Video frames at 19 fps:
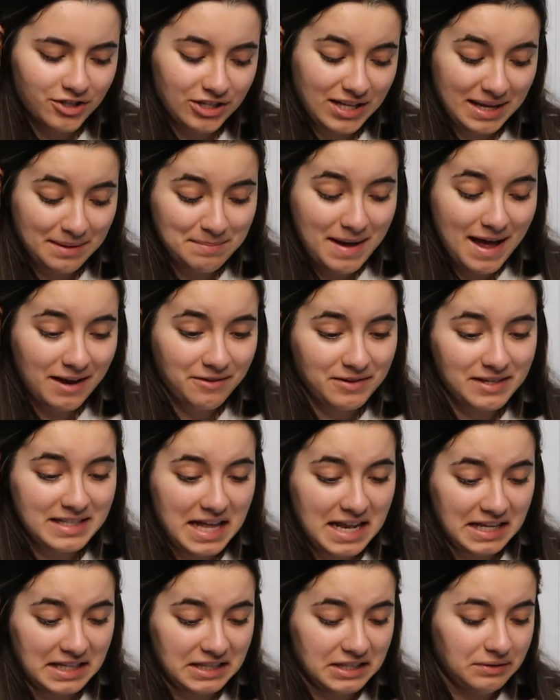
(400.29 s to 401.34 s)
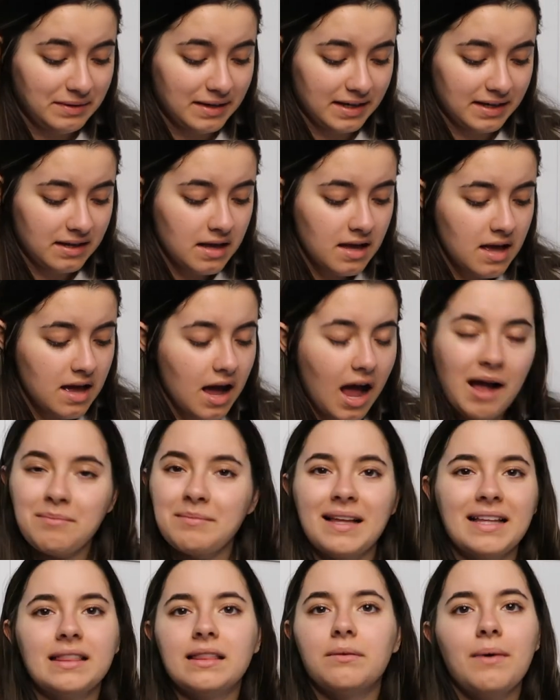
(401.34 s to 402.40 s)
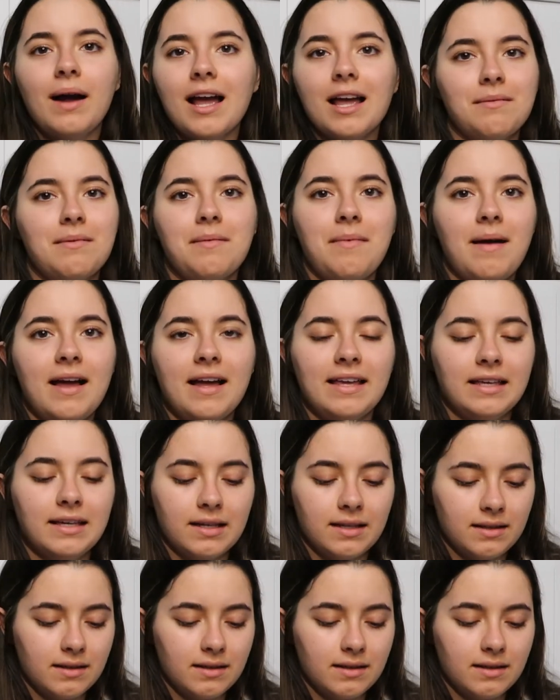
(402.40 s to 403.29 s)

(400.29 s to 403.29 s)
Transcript: They're like, batteries not included. I'm like, then why am I buying it?